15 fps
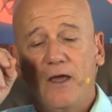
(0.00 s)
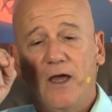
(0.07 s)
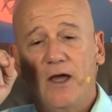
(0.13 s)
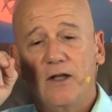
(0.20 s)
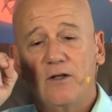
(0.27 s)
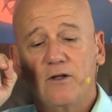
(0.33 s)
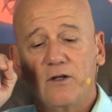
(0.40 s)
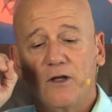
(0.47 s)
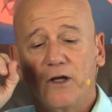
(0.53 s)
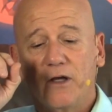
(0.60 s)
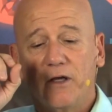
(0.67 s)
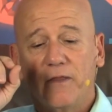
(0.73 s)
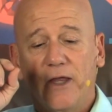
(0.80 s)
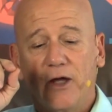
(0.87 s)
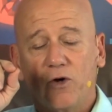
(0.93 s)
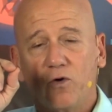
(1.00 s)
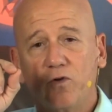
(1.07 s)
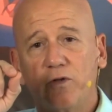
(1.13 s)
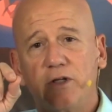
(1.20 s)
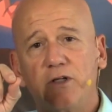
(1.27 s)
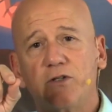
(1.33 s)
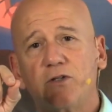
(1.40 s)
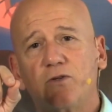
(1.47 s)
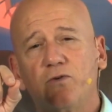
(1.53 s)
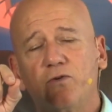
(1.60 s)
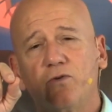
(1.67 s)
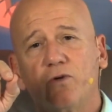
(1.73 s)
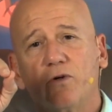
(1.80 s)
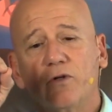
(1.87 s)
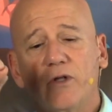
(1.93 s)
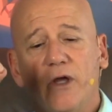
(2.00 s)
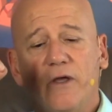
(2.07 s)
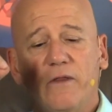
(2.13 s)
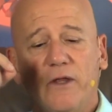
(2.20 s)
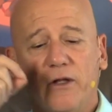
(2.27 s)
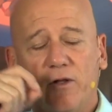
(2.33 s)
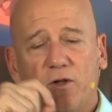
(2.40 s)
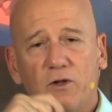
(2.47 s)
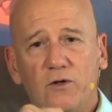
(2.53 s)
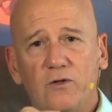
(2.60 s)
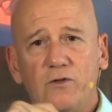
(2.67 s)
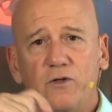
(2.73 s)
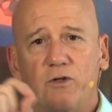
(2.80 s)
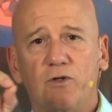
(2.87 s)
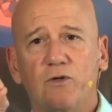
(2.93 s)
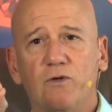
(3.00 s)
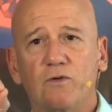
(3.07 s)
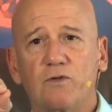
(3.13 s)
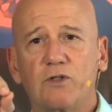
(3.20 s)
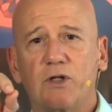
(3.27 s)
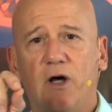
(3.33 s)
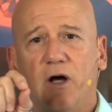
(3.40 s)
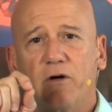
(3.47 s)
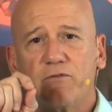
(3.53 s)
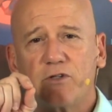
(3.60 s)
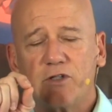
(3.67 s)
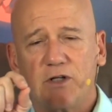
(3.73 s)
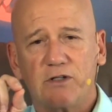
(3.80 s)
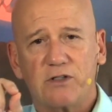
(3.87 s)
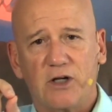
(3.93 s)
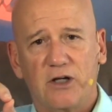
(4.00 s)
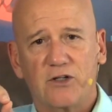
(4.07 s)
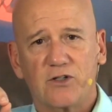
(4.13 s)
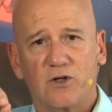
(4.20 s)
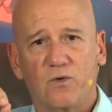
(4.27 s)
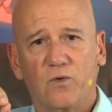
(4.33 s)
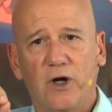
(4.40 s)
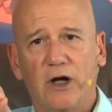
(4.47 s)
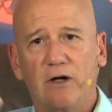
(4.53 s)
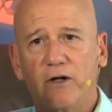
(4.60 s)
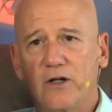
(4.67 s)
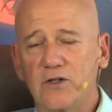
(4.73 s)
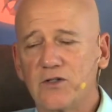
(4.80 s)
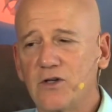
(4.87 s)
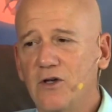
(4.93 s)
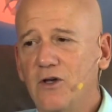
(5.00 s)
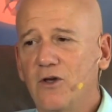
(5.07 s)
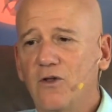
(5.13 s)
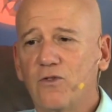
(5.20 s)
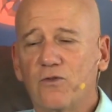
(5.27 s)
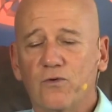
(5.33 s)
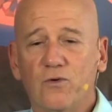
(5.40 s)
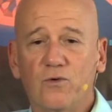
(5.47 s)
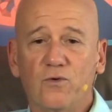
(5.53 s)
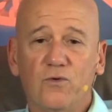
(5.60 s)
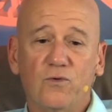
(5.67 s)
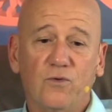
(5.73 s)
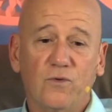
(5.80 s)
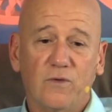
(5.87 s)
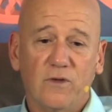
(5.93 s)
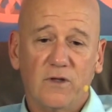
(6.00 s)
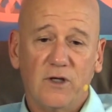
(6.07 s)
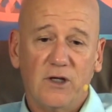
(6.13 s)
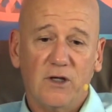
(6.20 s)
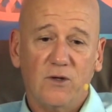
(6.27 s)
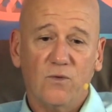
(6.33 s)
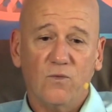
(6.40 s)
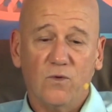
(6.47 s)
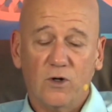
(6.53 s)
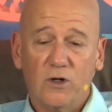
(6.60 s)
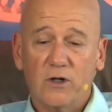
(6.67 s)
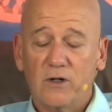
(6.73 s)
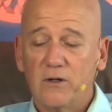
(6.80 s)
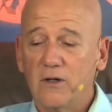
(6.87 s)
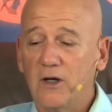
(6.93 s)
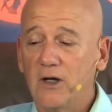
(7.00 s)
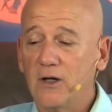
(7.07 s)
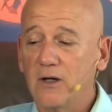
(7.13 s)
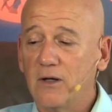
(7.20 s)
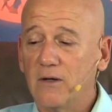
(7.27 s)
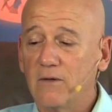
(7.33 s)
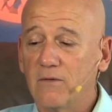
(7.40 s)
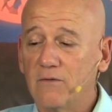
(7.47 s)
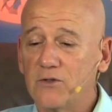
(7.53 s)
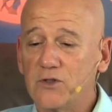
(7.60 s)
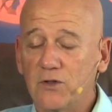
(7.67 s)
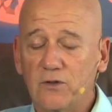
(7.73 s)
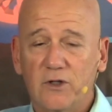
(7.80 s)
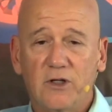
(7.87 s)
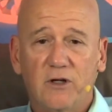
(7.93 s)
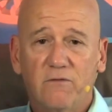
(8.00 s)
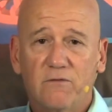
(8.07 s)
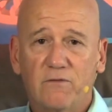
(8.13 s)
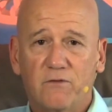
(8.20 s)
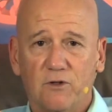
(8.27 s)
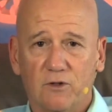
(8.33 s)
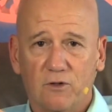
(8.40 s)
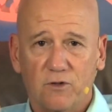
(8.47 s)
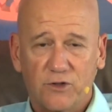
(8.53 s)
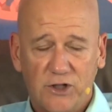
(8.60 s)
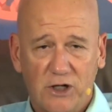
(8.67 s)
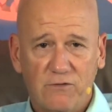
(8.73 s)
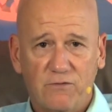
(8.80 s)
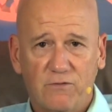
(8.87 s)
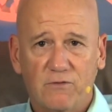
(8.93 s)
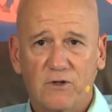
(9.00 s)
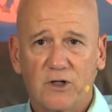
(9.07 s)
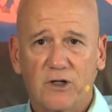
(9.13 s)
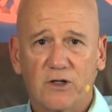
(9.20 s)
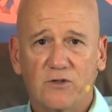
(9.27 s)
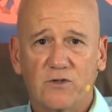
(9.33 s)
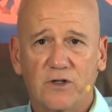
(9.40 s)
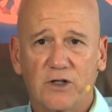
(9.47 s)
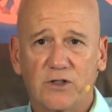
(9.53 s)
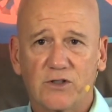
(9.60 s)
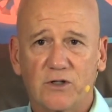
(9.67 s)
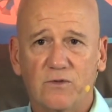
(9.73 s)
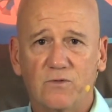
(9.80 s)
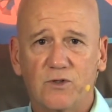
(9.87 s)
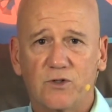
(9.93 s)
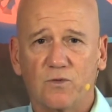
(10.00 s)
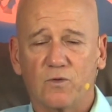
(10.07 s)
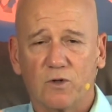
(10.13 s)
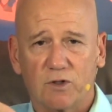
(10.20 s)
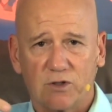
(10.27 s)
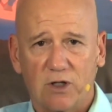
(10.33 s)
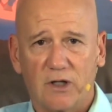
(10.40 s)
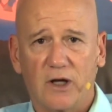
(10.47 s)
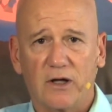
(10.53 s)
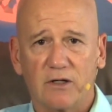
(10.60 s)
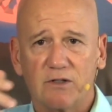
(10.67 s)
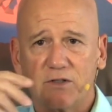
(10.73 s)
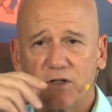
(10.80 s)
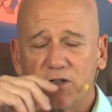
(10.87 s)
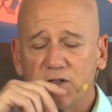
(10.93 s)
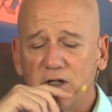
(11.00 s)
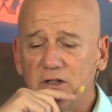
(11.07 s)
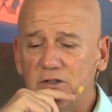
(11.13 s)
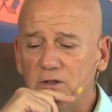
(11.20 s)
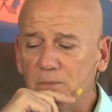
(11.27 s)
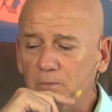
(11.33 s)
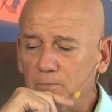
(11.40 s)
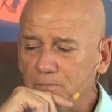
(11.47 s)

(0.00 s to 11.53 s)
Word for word: And in that Olney school, they learned the use of sensation awareness through the work, certainly of the Gurdjieff tradition, which works a lot in sensation,